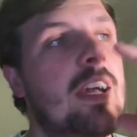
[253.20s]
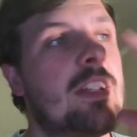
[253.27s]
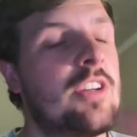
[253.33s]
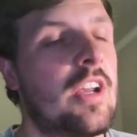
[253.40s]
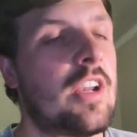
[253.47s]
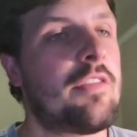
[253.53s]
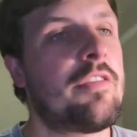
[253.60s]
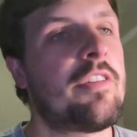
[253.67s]
I
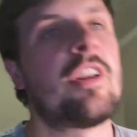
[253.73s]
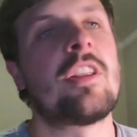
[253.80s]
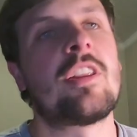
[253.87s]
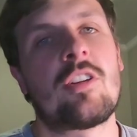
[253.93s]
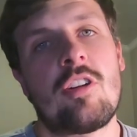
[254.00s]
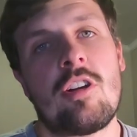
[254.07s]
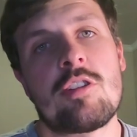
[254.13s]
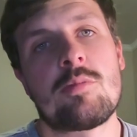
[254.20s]
tried to fit it,
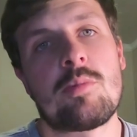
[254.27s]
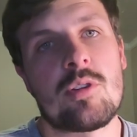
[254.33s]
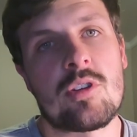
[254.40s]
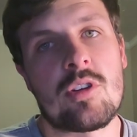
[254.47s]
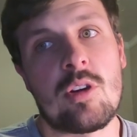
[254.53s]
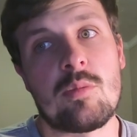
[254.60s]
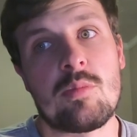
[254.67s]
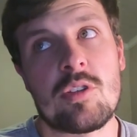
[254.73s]
the crossbow
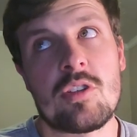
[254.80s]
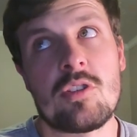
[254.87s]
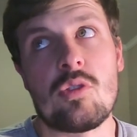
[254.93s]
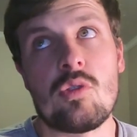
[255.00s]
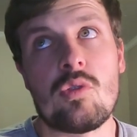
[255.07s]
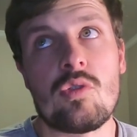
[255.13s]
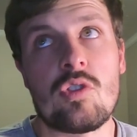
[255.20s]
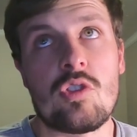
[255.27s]
scope's
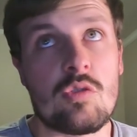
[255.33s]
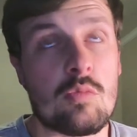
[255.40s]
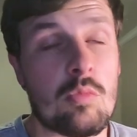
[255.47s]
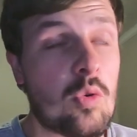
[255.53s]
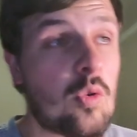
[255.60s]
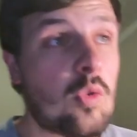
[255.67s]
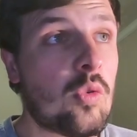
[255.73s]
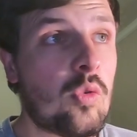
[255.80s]
too
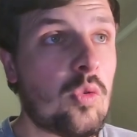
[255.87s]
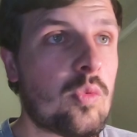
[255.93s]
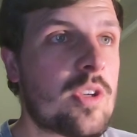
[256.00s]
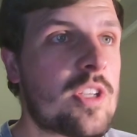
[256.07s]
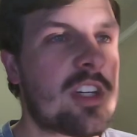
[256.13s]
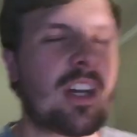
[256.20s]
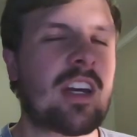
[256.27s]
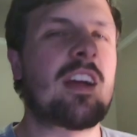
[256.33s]
small,
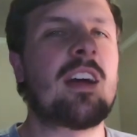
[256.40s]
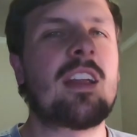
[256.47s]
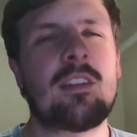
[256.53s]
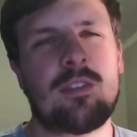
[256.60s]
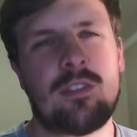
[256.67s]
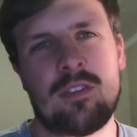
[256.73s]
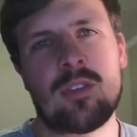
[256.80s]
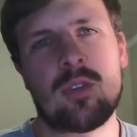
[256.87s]
which I kind
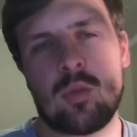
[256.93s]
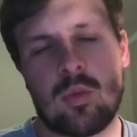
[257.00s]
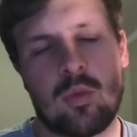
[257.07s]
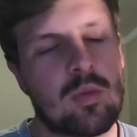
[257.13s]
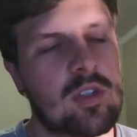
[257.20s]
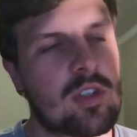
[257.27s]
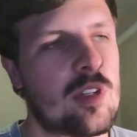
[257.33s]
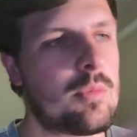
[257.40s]
of
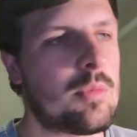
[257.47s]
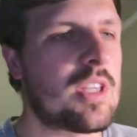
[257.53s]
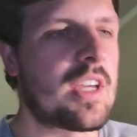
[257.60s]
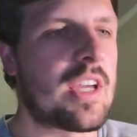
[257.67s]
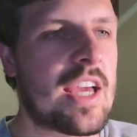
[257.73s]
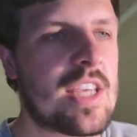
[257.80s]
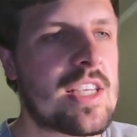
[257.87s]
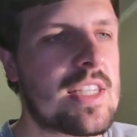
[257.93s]
thought was going to be the
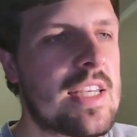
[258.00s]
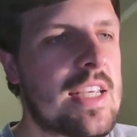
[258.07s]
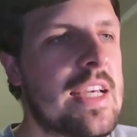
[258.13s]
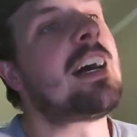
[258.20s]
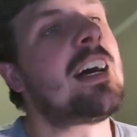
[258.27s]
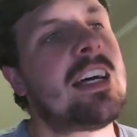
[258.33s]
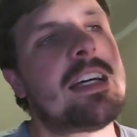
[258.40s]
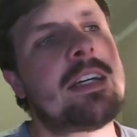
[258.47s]
case.
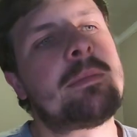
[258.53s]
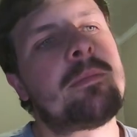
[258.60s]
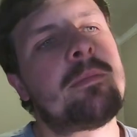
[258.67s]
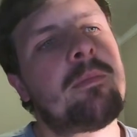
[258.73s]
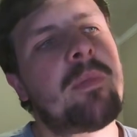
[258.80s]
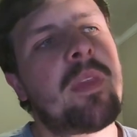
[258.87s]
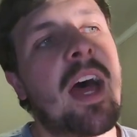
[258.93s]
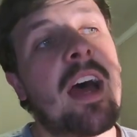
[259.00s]

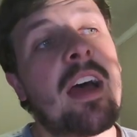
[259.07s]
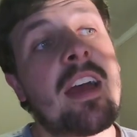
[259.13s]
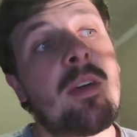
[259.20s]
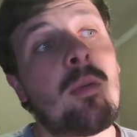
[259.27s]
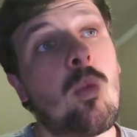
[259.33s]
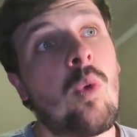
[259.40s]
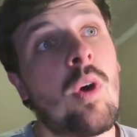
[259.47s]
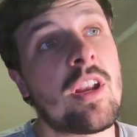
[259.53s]
Um, I
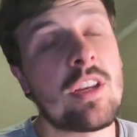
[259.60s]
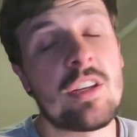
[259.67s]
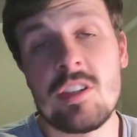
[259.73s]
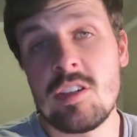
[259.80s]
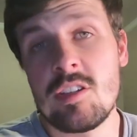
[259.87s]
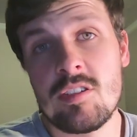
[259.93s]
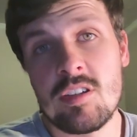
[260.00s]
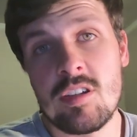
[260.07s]
wanted
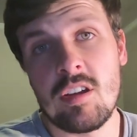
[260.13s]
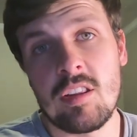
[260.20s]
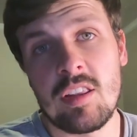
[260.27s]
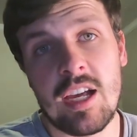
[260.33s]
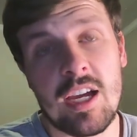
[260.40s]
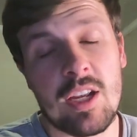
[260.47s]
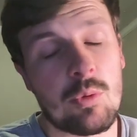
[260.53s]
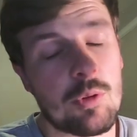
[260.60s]
to use it on
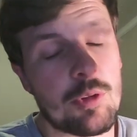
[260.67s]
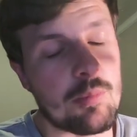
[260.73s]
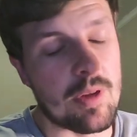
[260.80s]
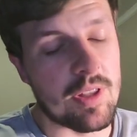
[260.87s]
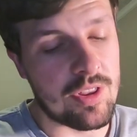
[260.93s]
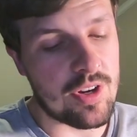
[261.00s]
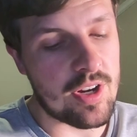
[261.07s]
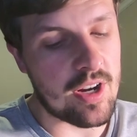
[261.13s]
the hunt with
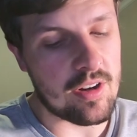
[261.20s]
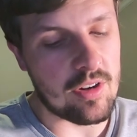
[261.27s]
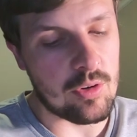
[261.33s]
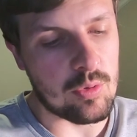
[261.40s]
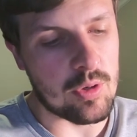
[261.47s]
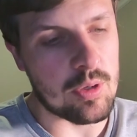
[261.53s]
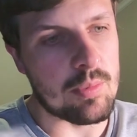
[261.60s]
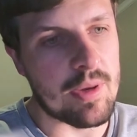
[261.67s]
my
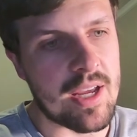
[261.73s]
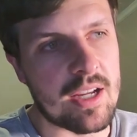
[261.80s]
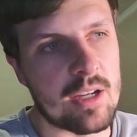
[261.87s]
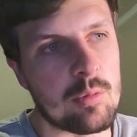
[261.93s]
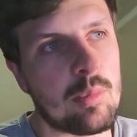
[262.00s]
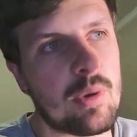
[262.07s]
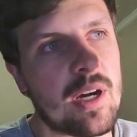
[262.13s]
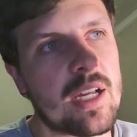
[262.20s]
300 Win Mag,
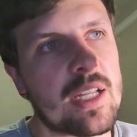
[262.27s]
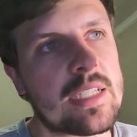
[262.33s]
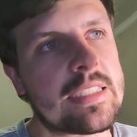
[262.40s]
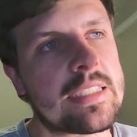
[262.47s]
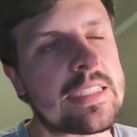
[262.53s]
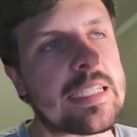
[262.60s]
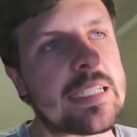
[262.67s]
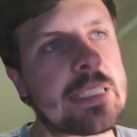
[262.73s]

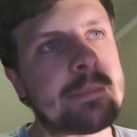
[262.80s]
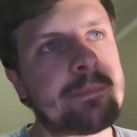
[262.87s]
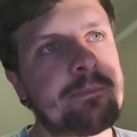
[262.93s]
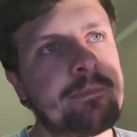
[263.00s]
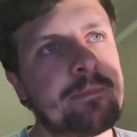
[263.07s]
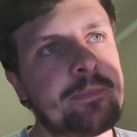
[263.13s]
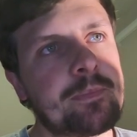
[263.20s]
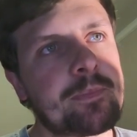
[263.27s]
but
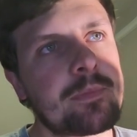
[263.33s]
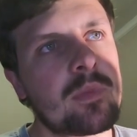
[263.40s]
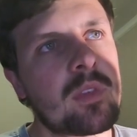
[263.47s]
um,